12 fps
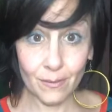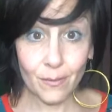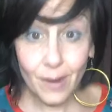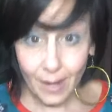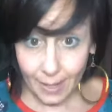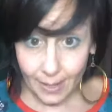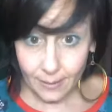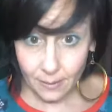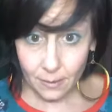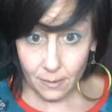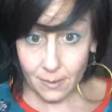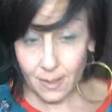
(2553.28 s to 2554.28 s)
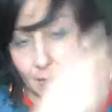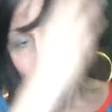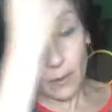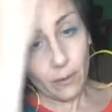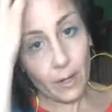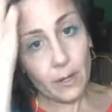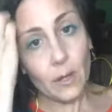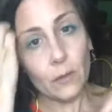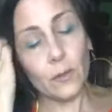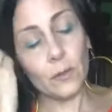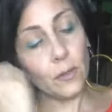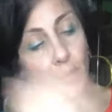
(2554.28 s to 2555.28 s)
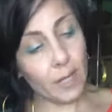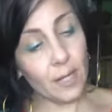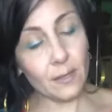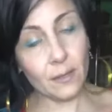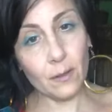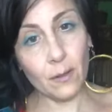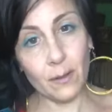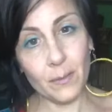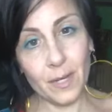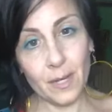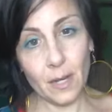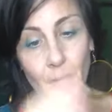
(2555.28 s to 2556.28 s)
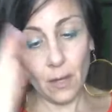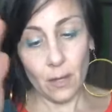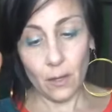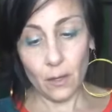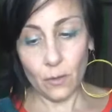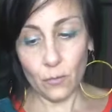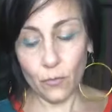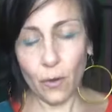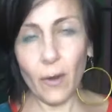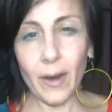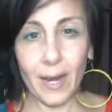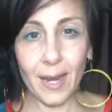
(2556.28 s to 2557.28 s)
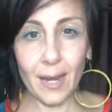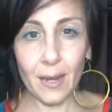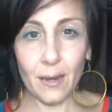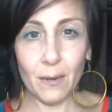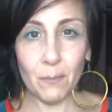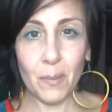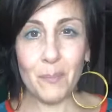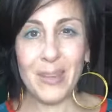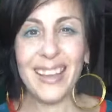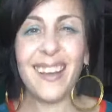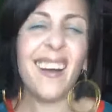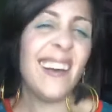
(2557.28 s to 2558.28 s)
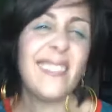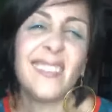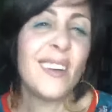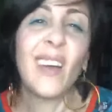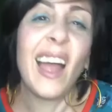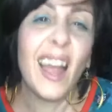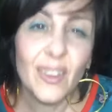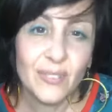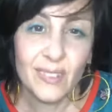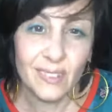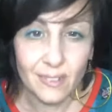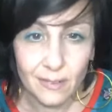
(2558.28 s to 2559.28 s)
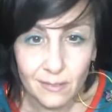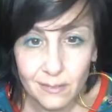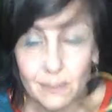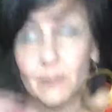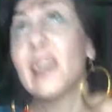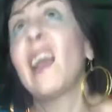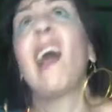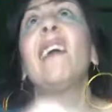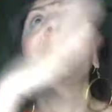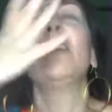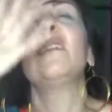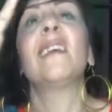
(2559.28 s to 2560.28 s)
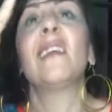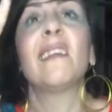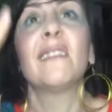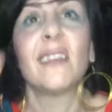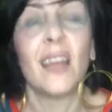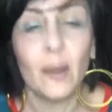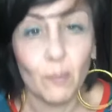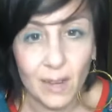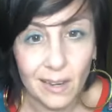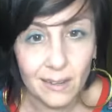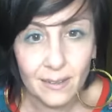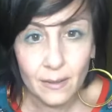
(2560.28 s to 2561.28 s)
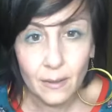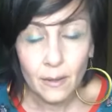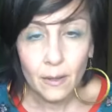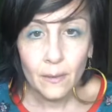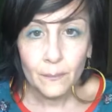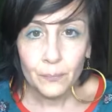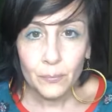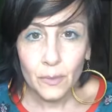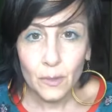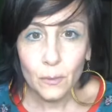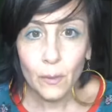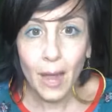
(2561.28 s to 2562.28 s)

Right? So you're looking at the garment, you're drawing it, but because you have to, because it's an assignment, you